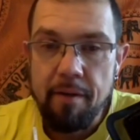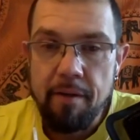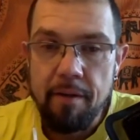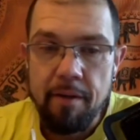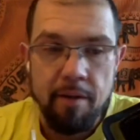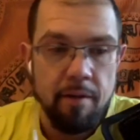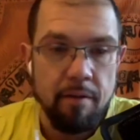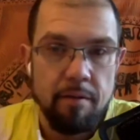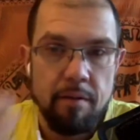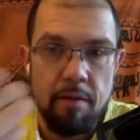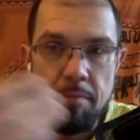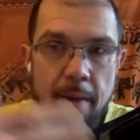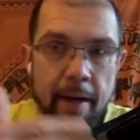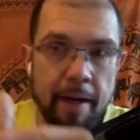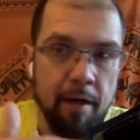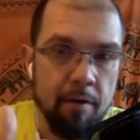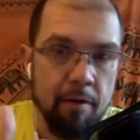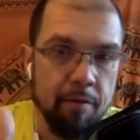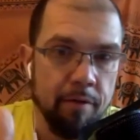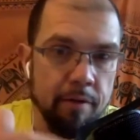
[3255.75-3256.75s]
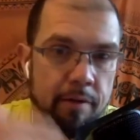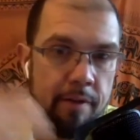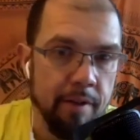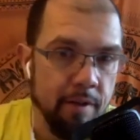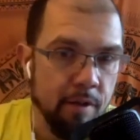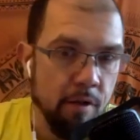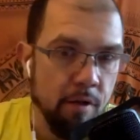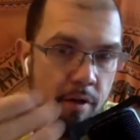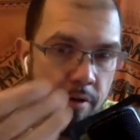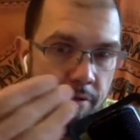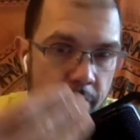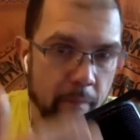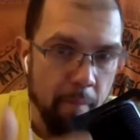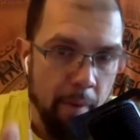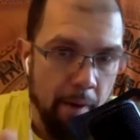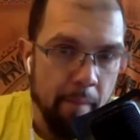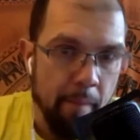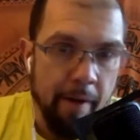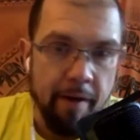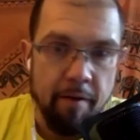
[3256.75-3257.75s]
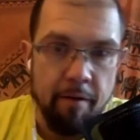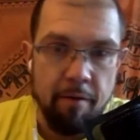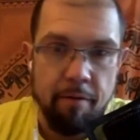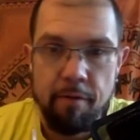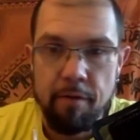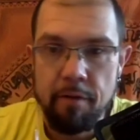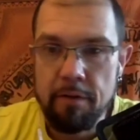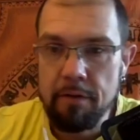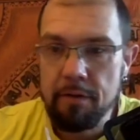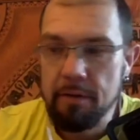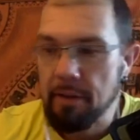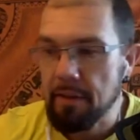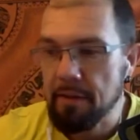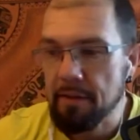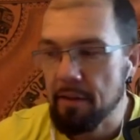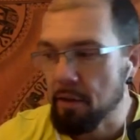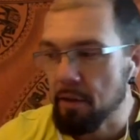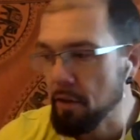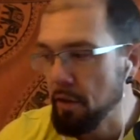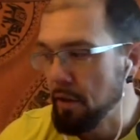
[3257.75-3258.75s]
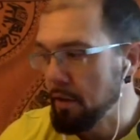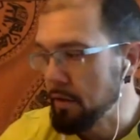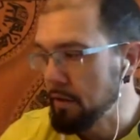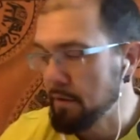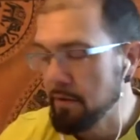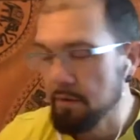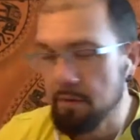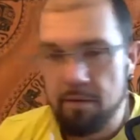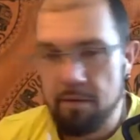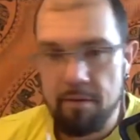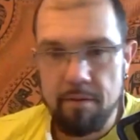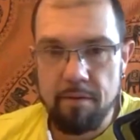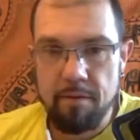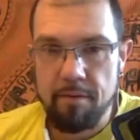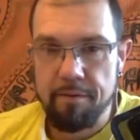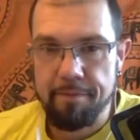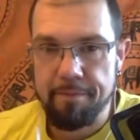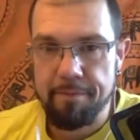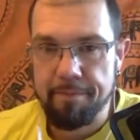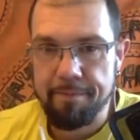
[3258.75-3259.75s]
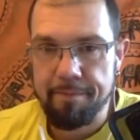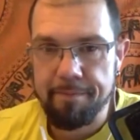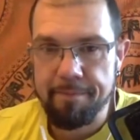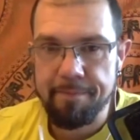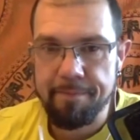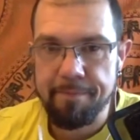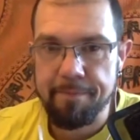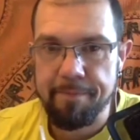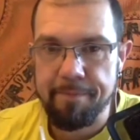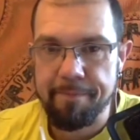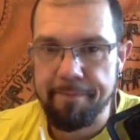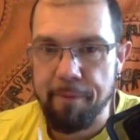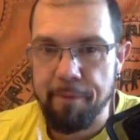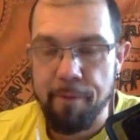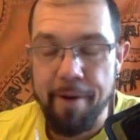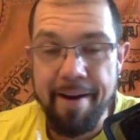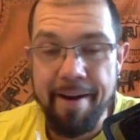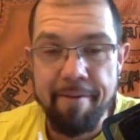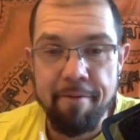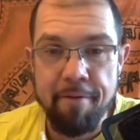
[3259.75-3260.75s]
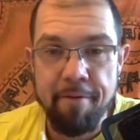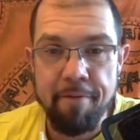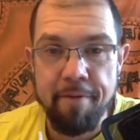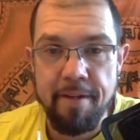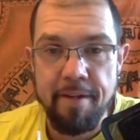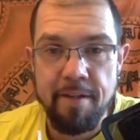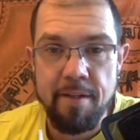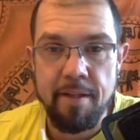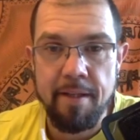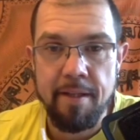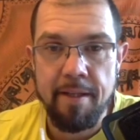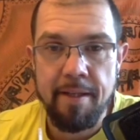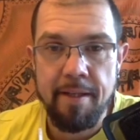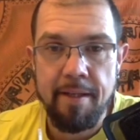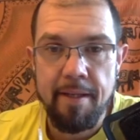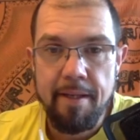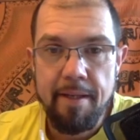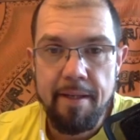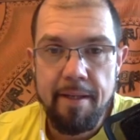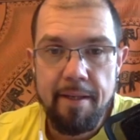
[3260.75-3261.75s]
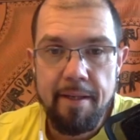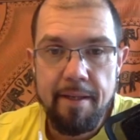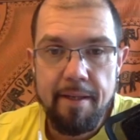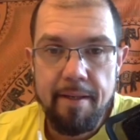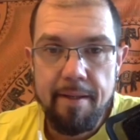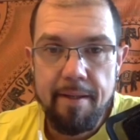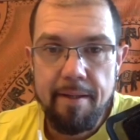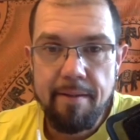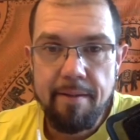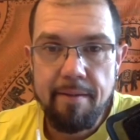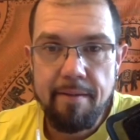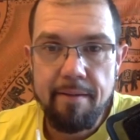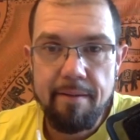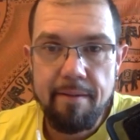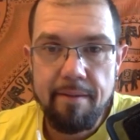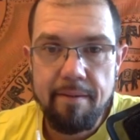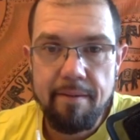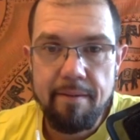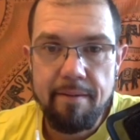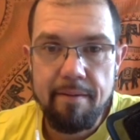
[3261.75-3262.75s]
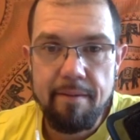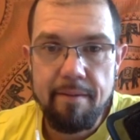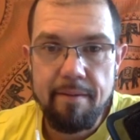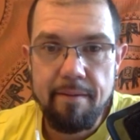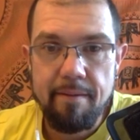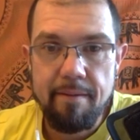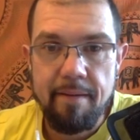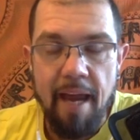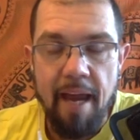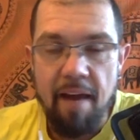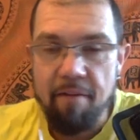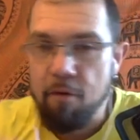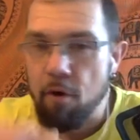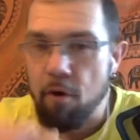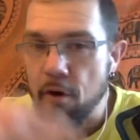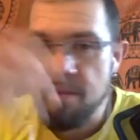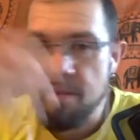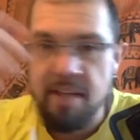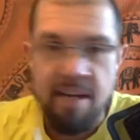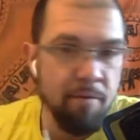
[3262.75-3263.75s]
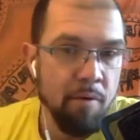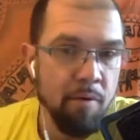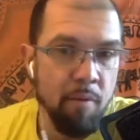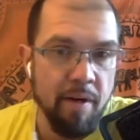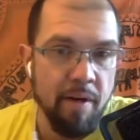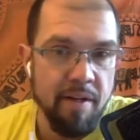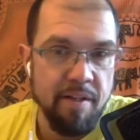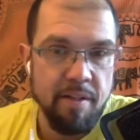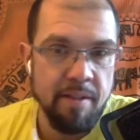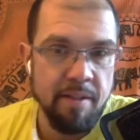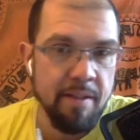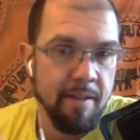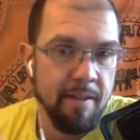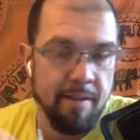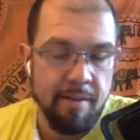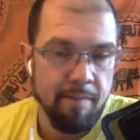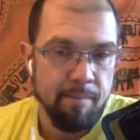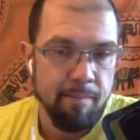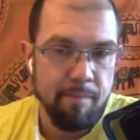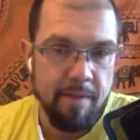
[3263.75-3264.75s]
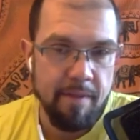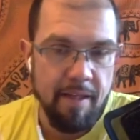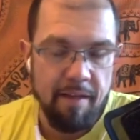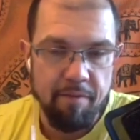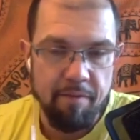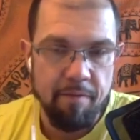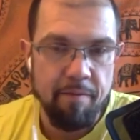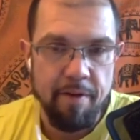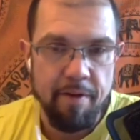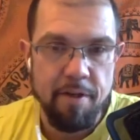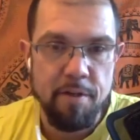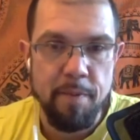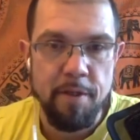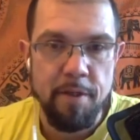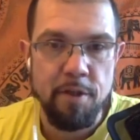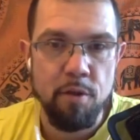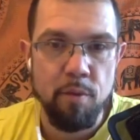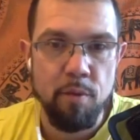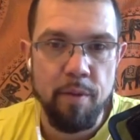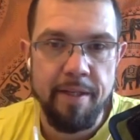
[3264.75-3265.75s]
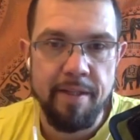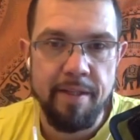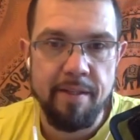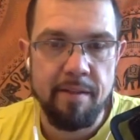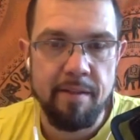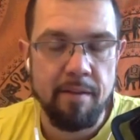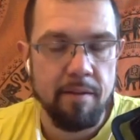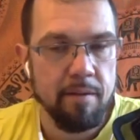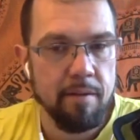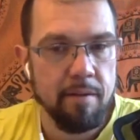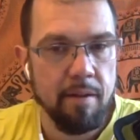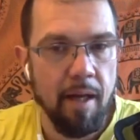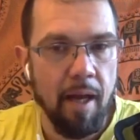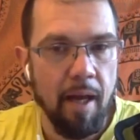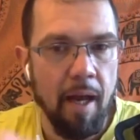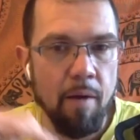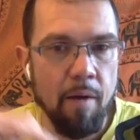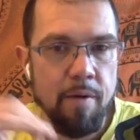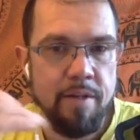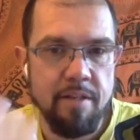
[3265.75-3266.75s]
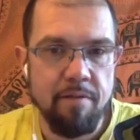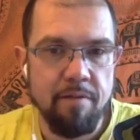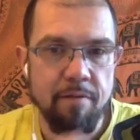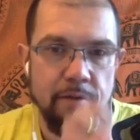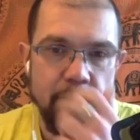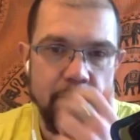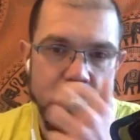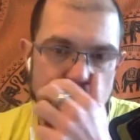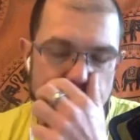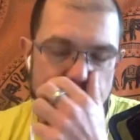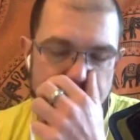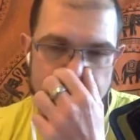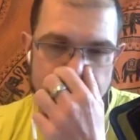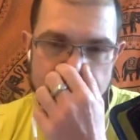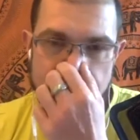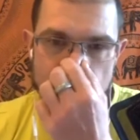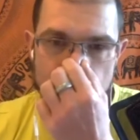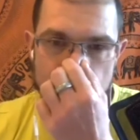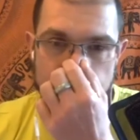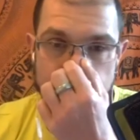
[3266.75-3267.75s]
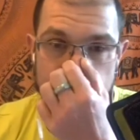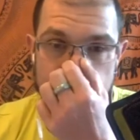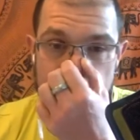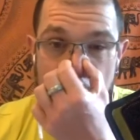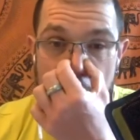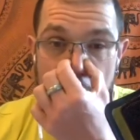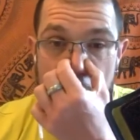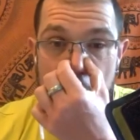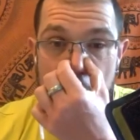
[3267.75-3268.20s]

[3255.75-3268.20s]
You know, the microphone, there's a god for my microphone, mm. there's a god mm. for everything. So they mm. they have gods everywhere. So they, they have a very special way. So how is it for you mm. since the awakening?